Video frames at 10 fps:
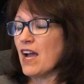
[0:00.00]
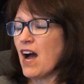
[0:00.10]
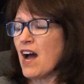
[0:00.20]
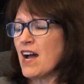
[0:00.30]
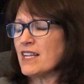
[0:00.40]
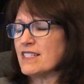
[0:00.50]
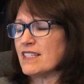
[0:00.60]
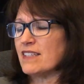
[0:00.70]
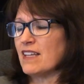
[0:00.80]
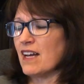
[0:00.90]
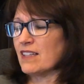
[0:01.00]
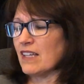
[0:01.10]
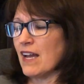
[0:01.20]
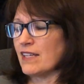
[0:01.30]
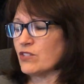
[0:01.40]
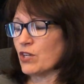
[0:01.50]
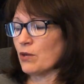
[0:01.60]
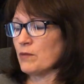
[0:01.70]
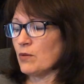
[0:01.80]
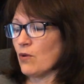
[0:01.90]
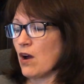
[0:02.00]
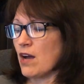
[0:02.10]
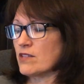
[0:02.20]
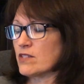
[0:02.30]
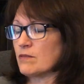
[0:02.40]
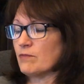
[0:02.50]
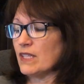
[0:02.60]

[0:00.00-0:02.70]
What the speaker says: I did not like Jeremy Ross.